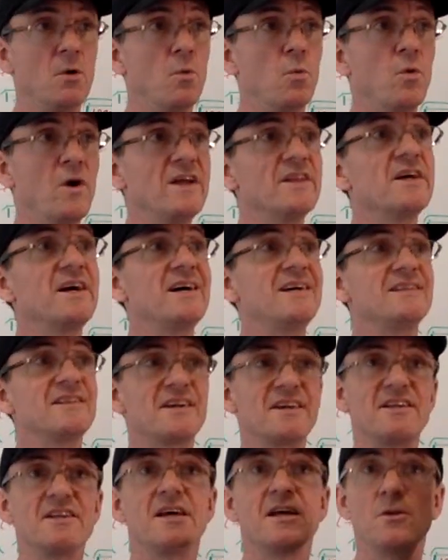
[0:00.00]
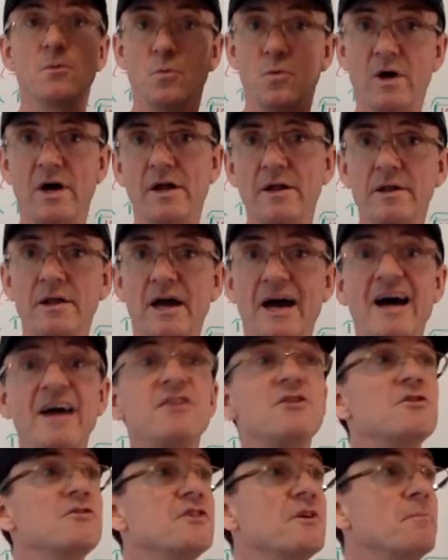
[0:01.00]
101.
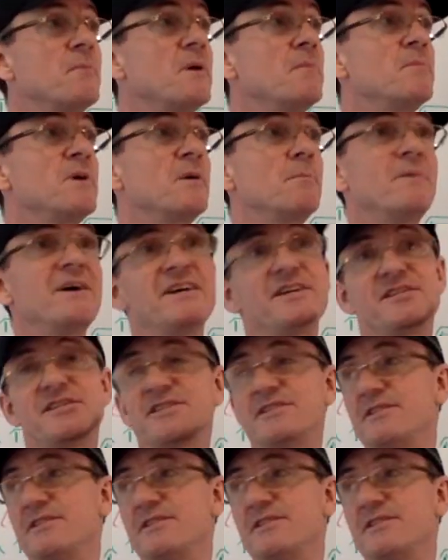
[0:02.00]
I don't remember my